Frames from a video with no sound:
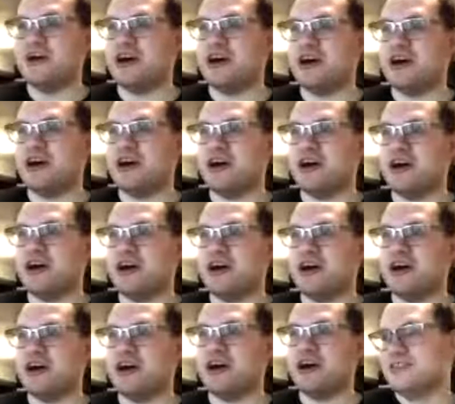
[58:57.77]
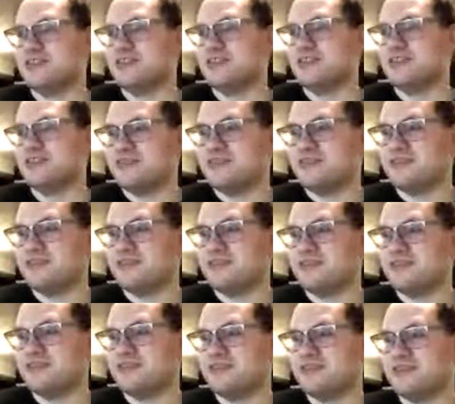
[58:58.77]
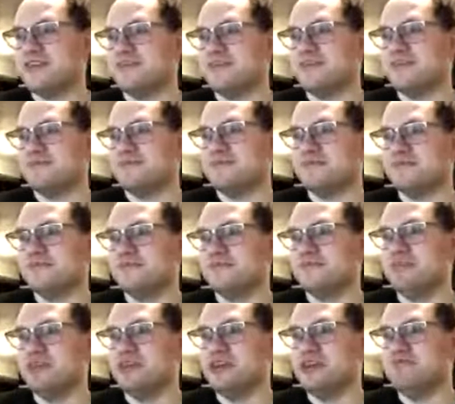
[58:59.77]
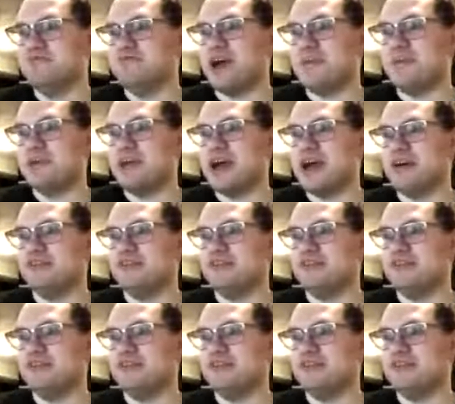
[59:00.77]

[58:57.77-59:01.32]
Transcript: about that. That would be probably